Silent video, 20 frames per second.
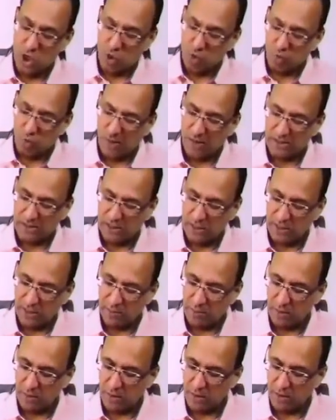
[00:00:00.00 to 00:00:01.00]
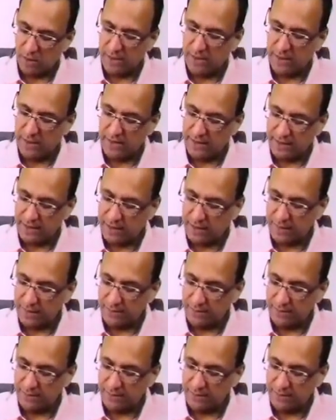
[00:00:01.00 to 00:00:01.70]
vestibular area.